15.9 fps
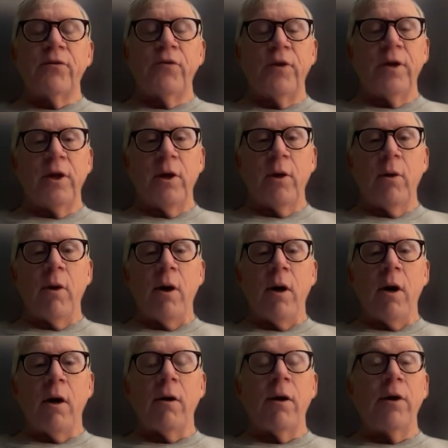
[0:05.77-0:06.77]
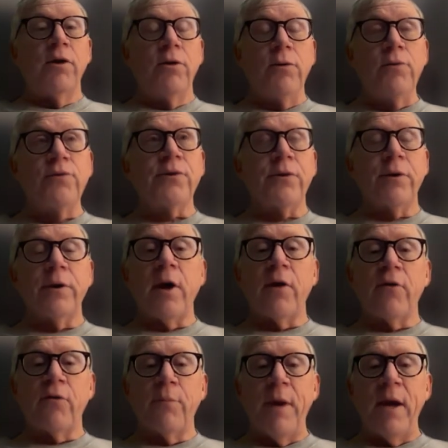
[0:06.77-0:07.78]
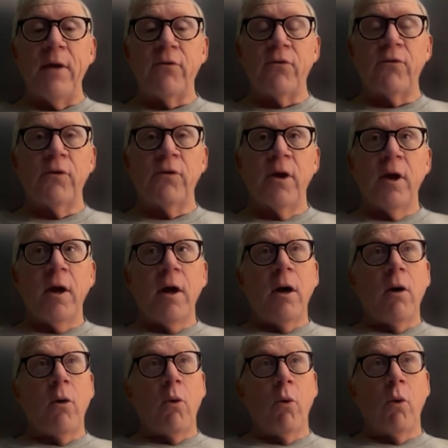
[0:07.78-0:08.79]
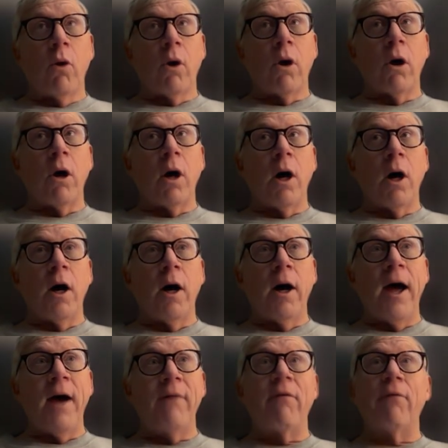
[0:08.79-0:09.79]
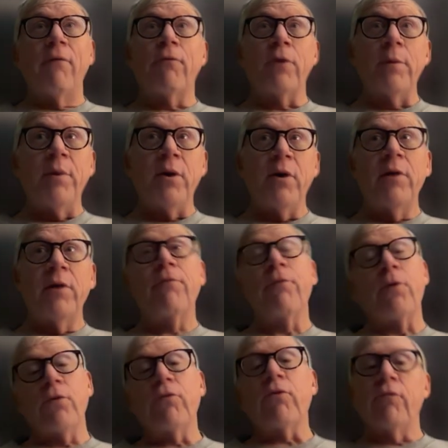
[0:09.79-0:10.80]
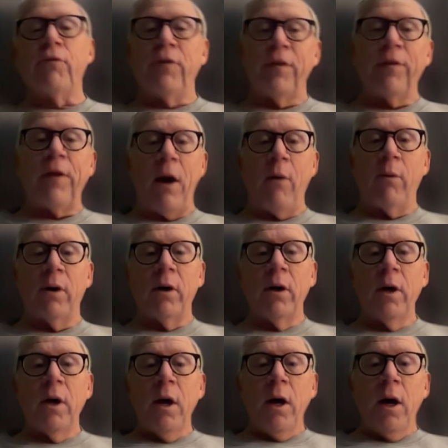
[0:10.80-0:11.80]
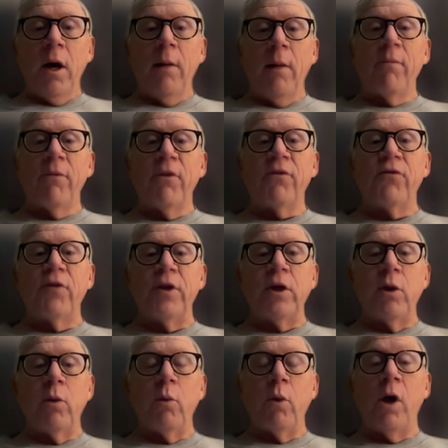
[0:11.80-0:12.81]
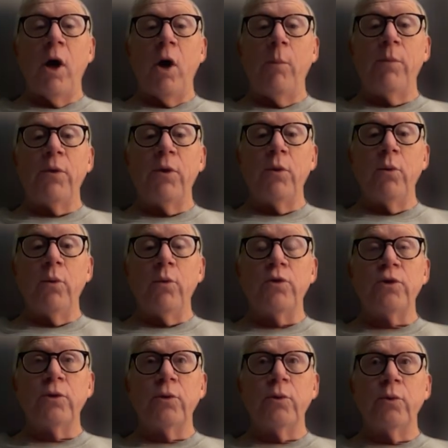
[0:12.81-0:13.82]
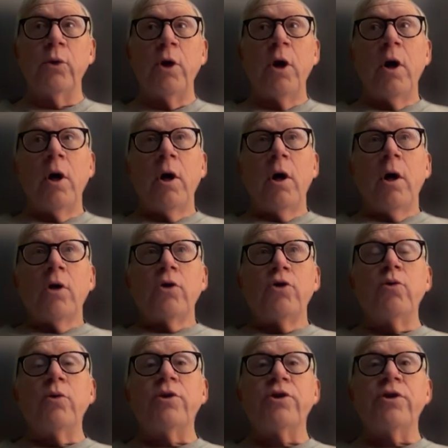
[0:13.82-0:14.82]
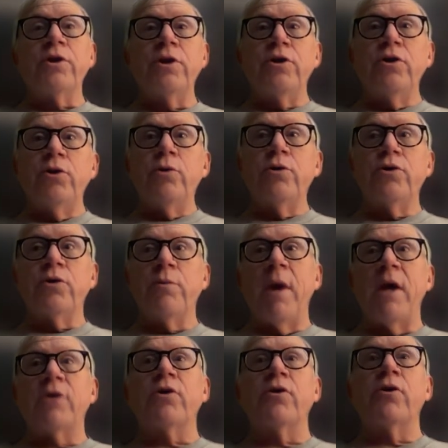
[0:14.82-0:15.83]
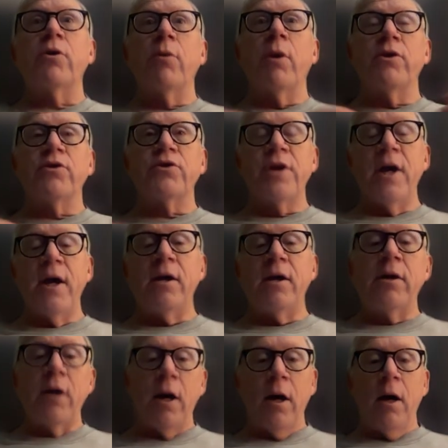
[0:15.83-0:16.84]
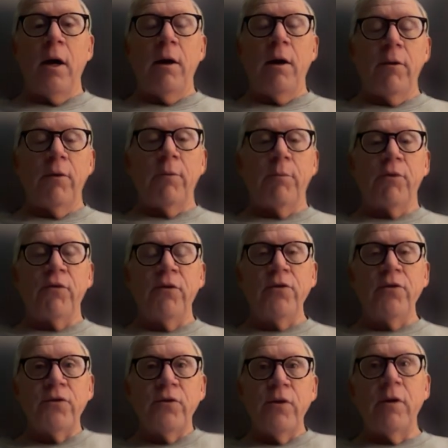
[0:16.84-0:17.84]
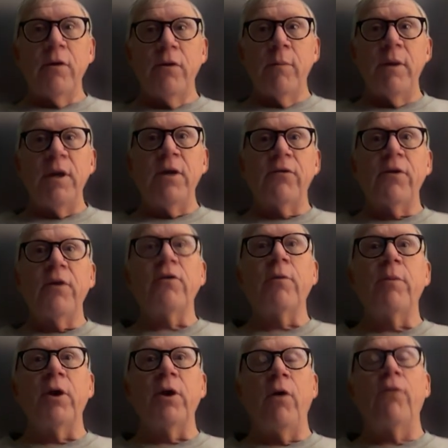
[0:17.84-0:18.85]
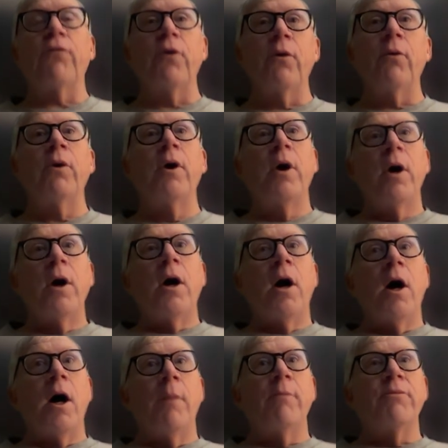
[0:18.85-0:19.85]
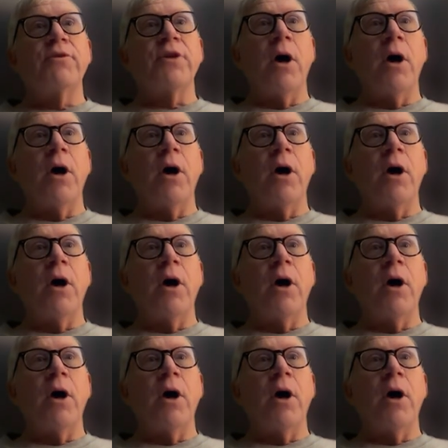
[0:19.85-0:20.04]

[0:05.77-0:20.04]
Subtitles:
video are a user in our space or have a free period first or fifth hour. This video will help you to do what you need to do to make sure that you understand the procedures here in the Media Center, but also to